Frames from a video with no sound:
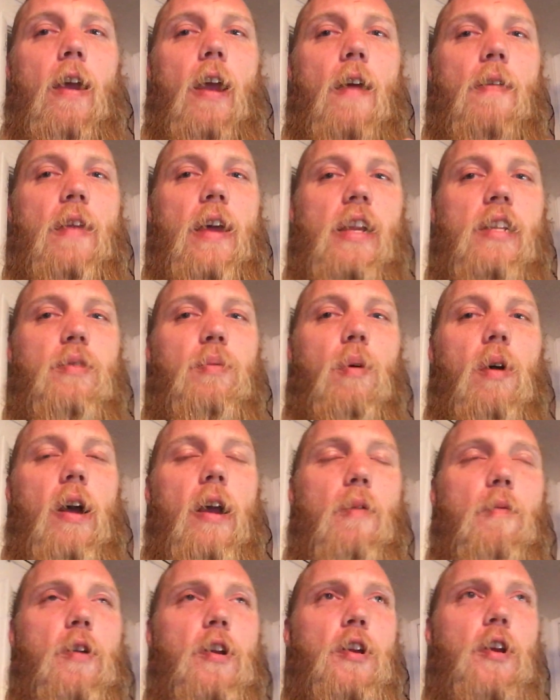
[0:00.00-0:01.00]
And that's
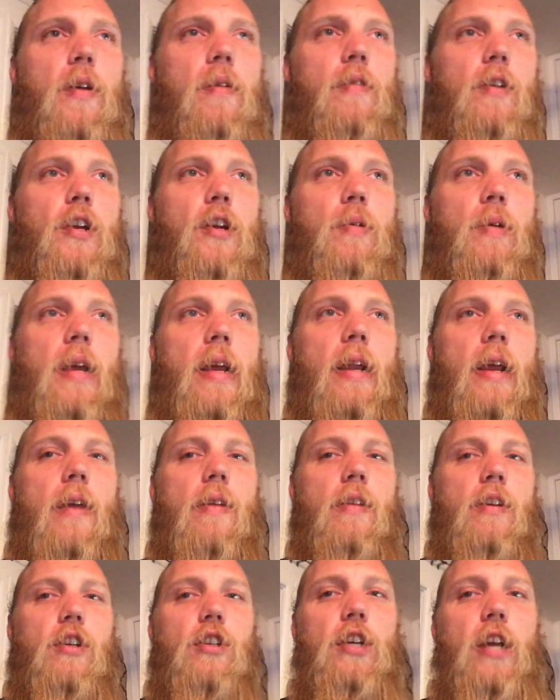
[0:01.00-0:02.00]
why whenever you get
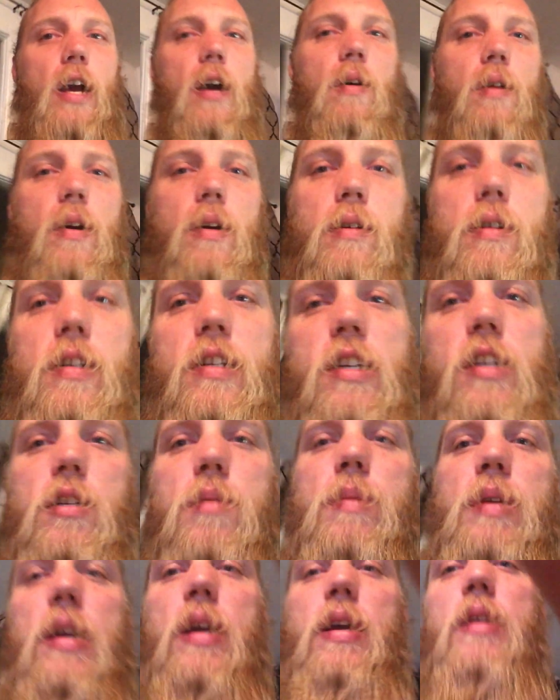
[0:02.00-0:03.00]
out of the shower,
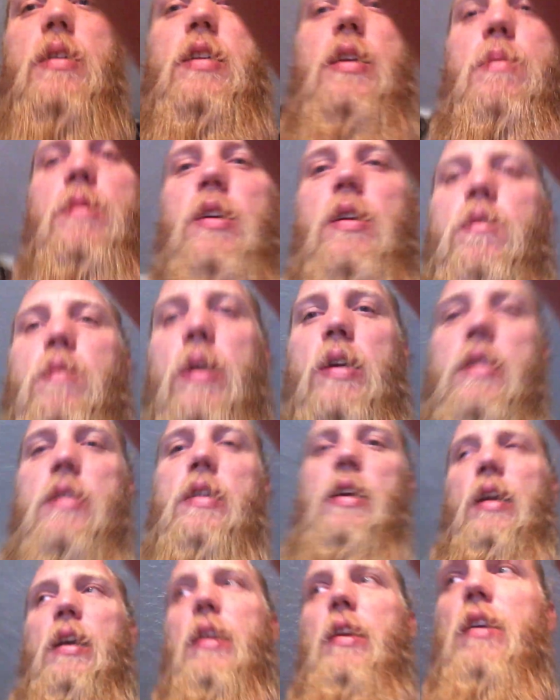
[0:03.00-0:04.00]
excuse me guys, give me a quick
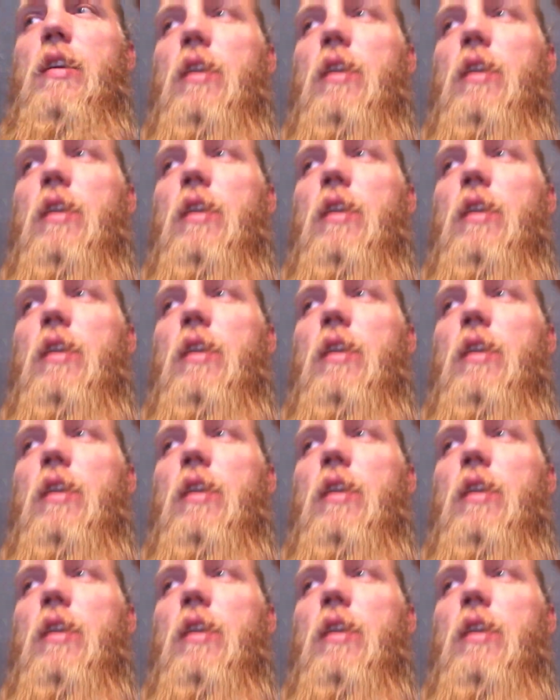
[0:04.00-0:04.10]
second